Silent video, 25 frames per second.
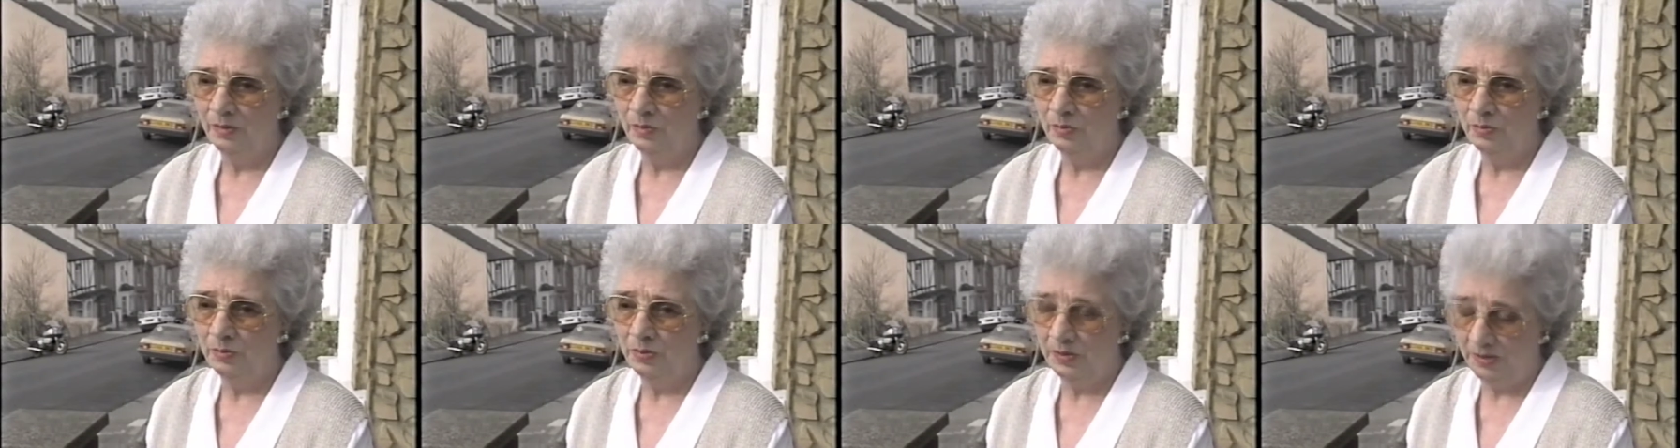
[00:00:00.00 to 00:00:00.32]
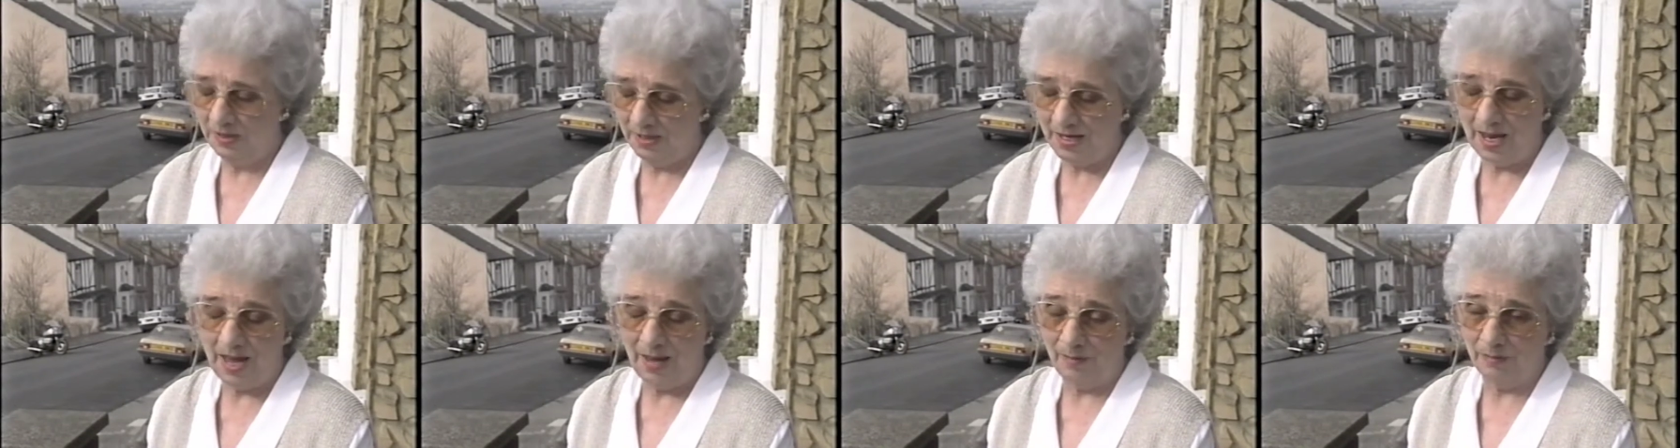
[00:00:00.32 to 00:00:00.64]
But
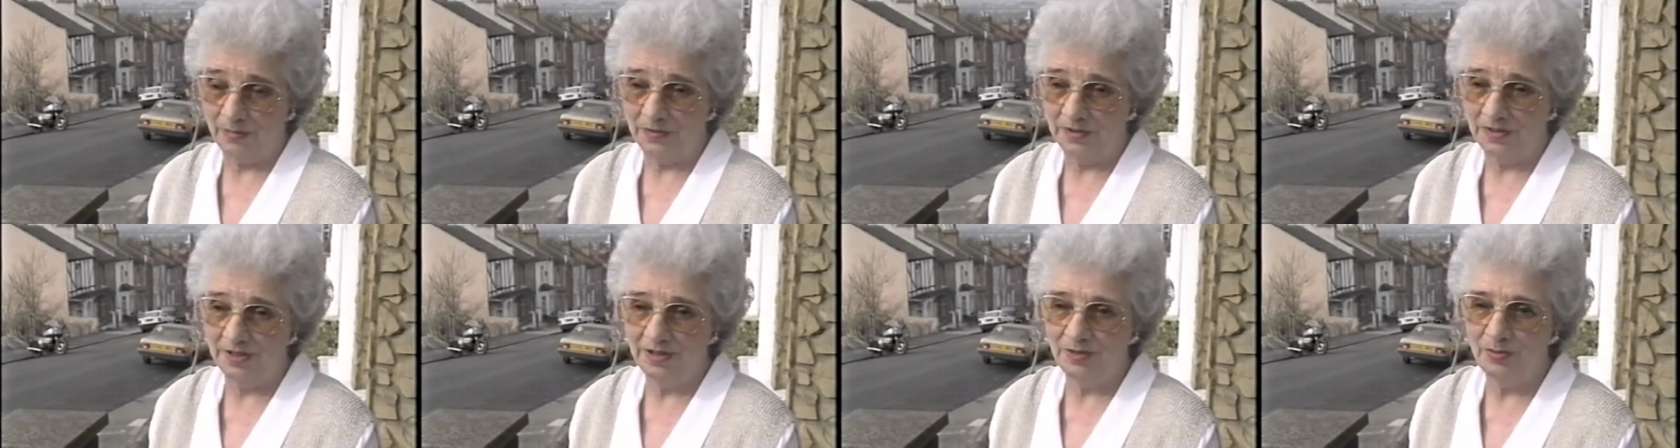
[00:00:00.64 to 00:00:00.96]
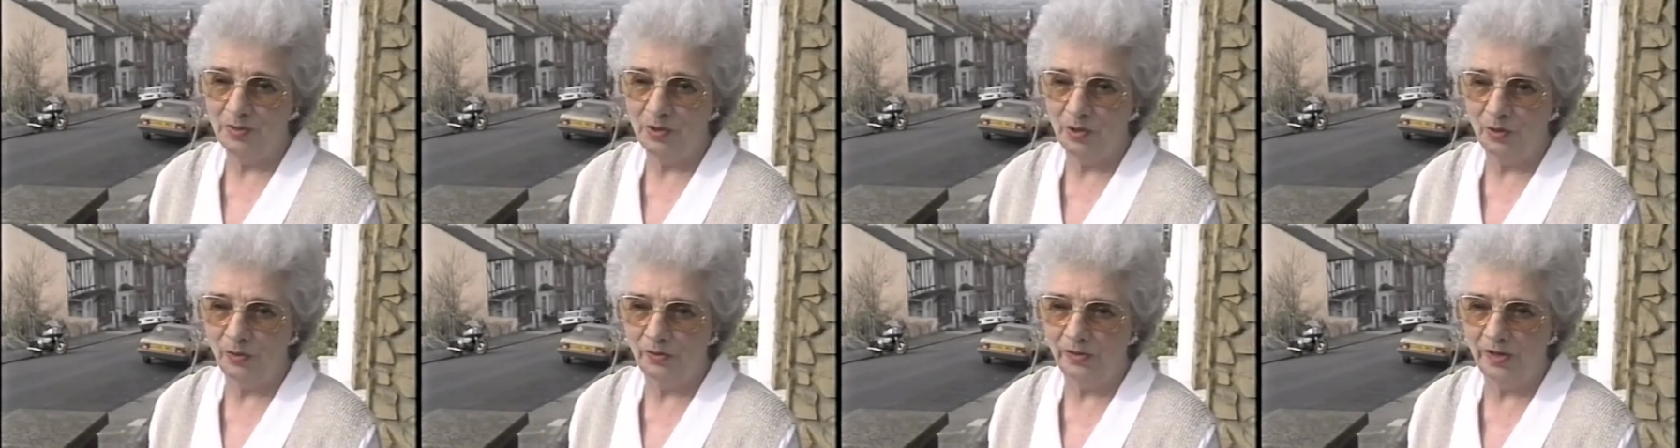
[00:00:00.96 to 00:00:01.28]
it happened, as
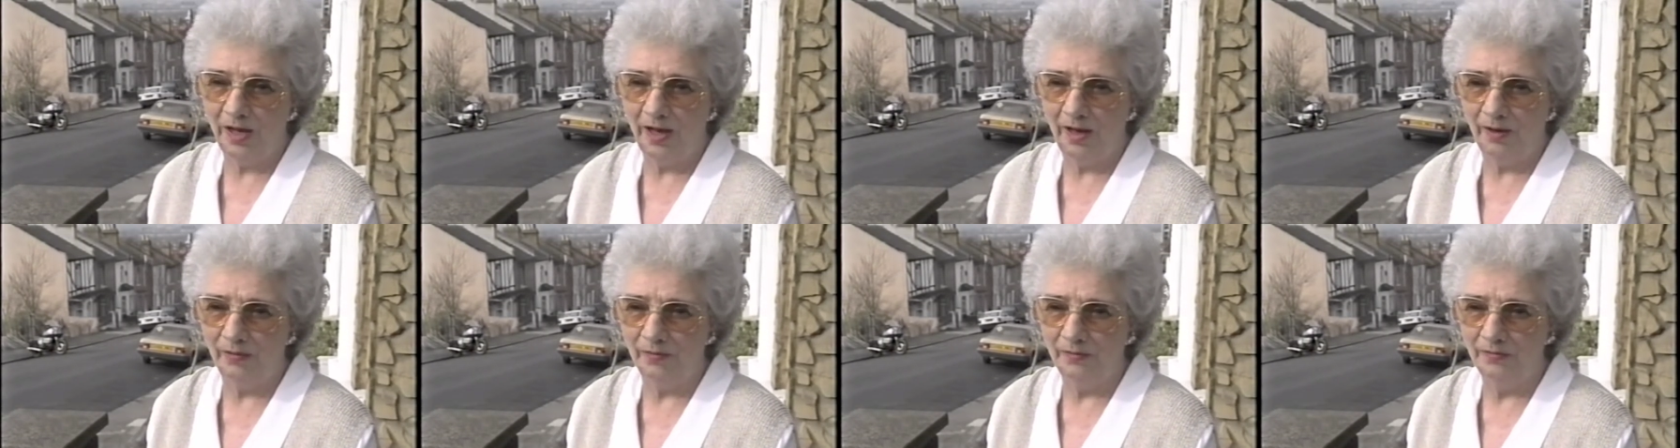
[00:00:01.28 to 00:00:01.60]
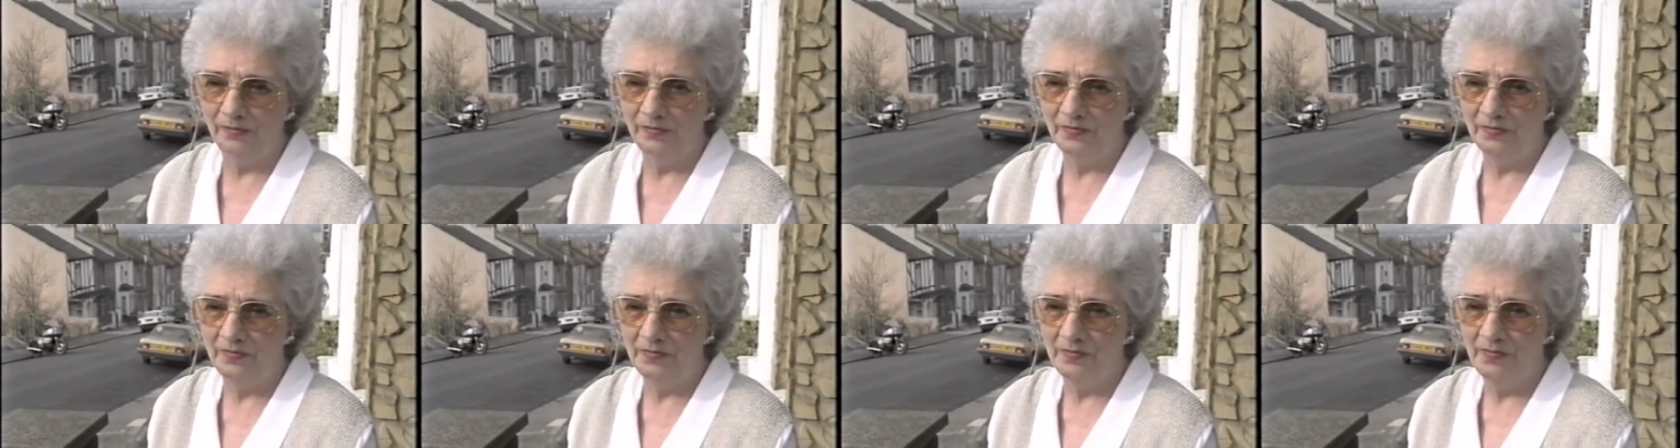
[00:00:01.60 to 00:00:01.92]
we all know.
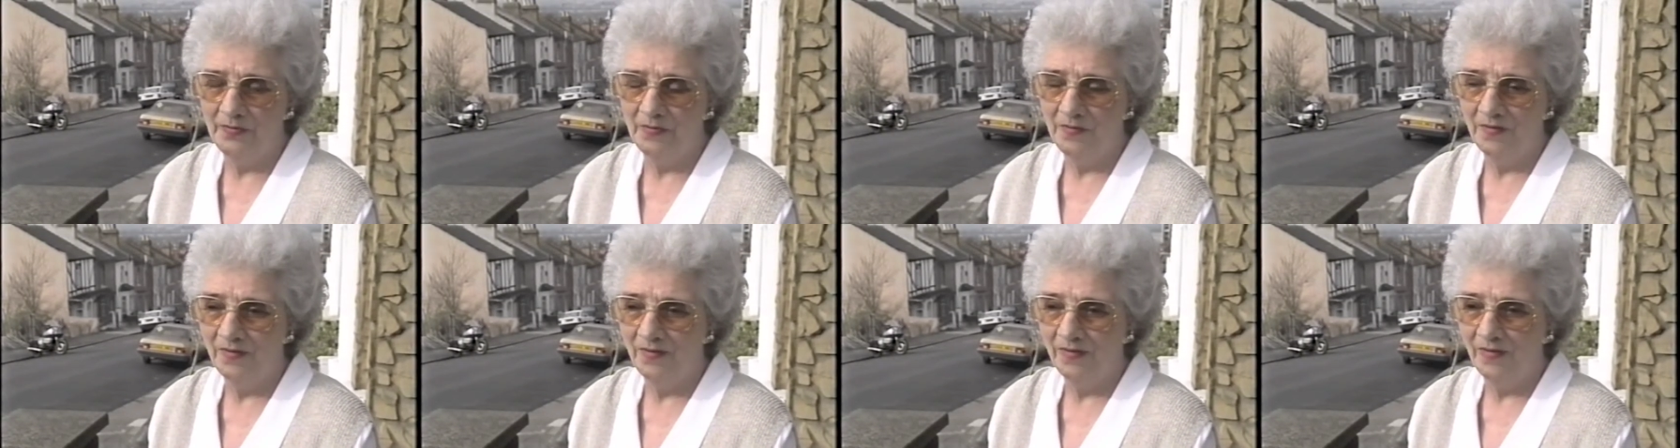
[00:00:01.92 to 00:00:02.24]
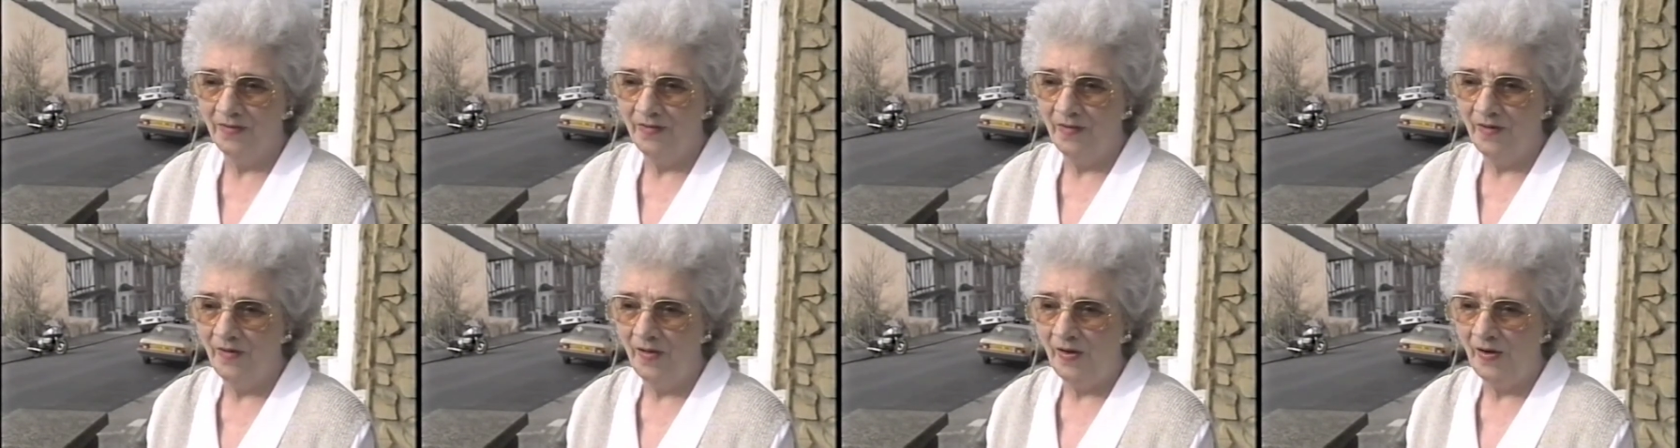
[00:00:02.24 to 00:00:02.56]

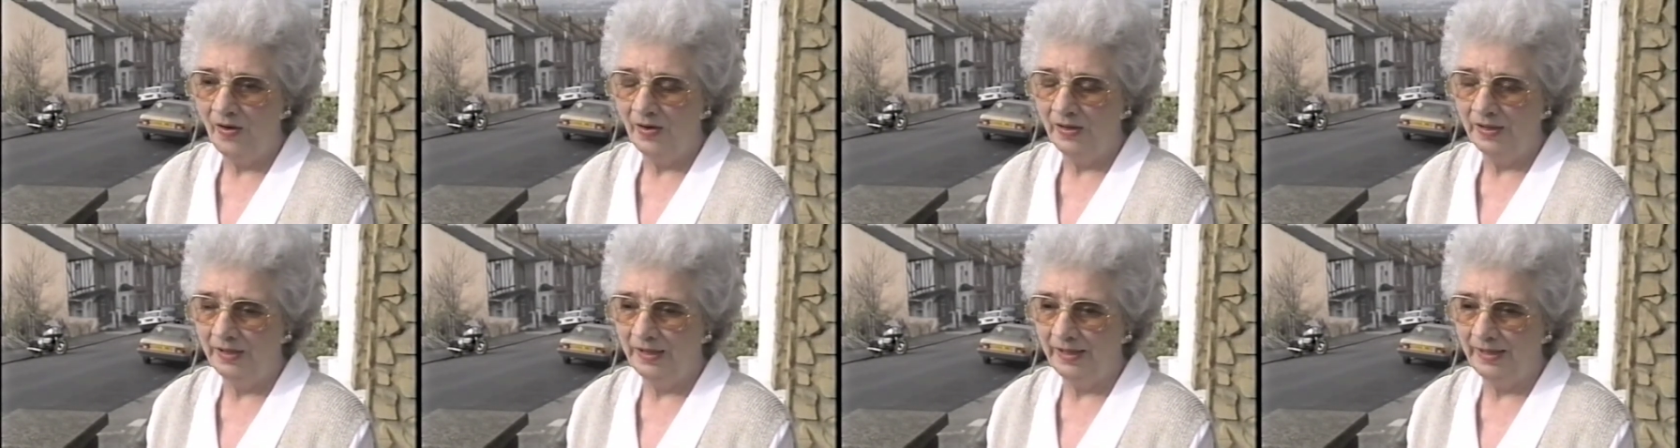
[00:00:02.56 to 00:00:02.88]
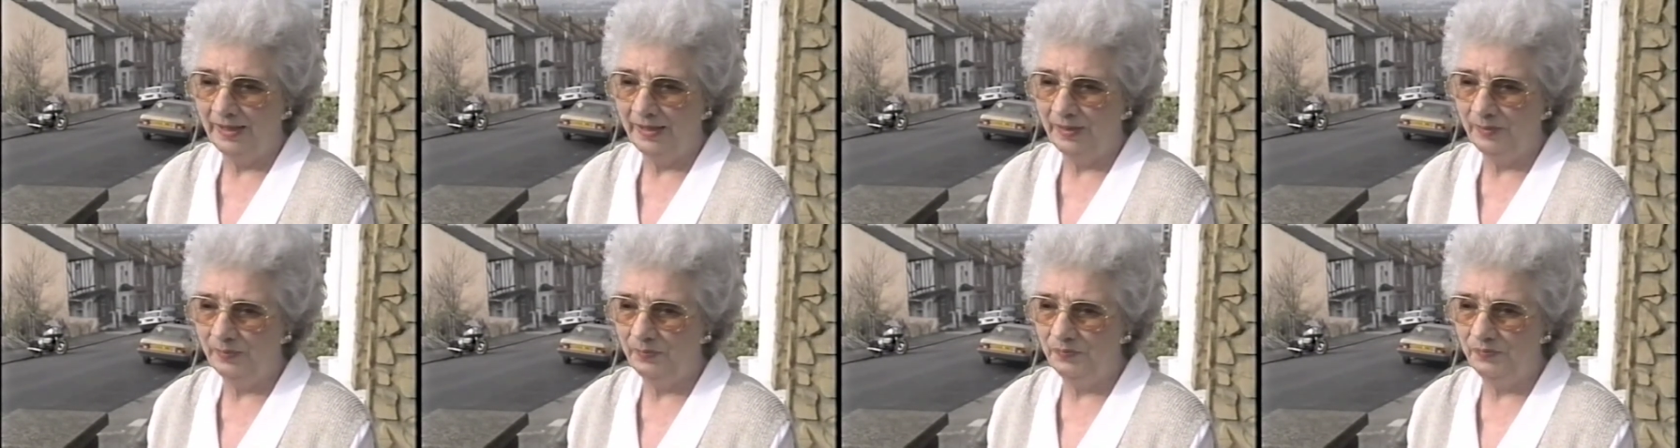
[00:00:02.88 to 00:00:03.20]

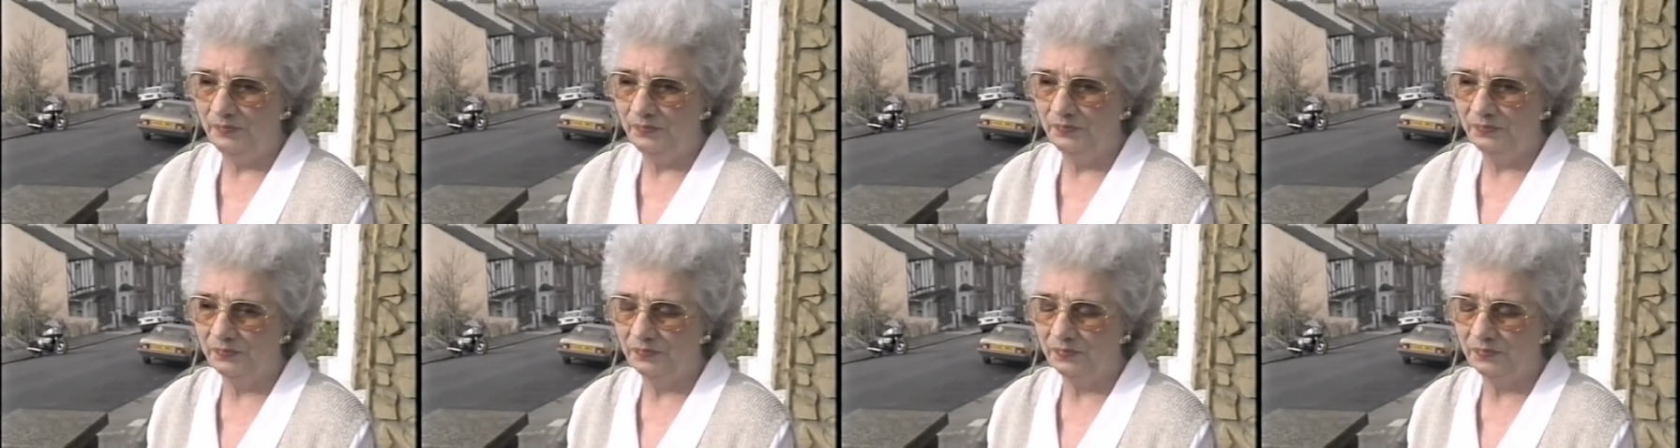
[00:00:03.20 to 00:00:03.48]
Um,